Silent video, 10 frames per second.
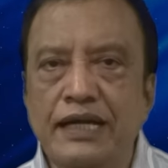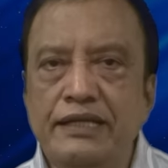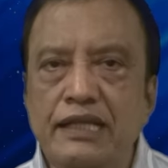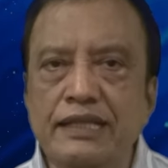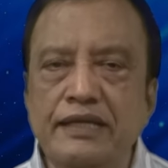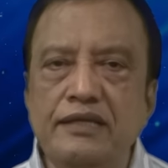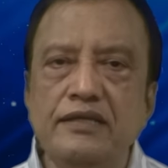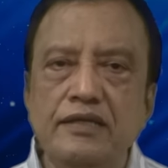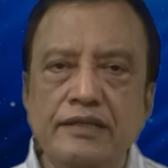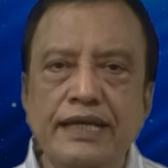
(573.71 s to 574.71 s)
Until then,
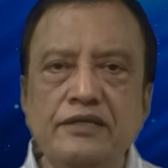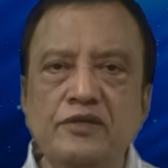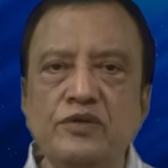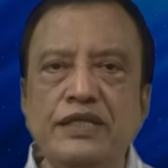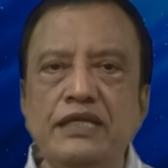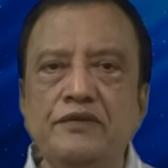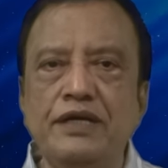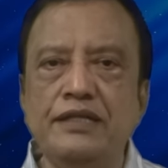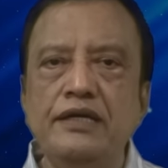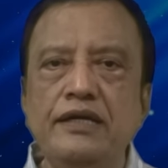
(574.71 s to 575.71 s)
thank you,
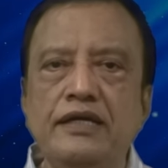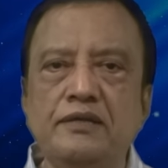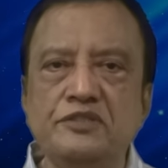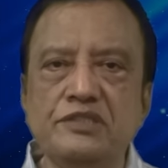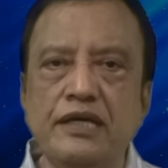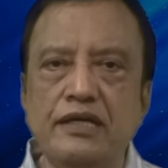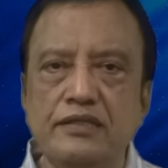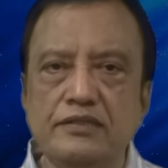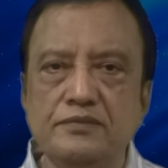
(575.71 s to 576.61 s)
Dhanyavad, and Namaskar.